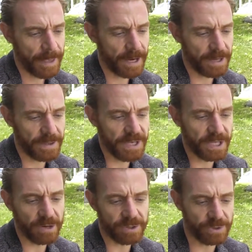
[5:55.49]
Uh, the
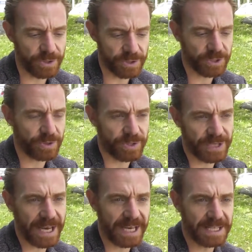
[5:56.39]
thing that I was also sort of
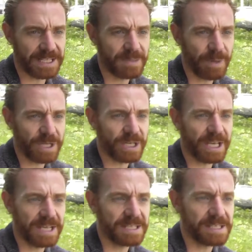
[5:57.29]
saying in the speech, I
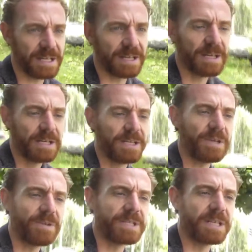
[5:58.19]
guess, is that
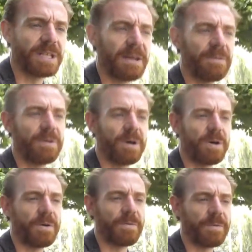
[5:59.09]
there is a level
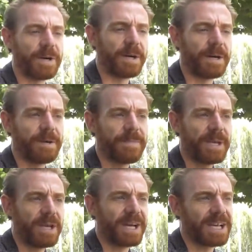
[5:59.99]
of,
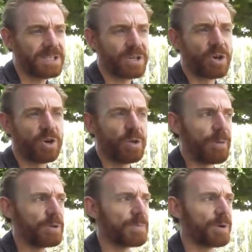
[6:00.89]
uh, I guess you could call it
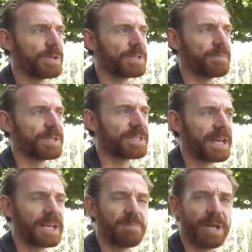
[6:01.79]
postmodernism that's
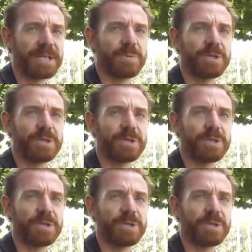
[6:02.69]
taking place,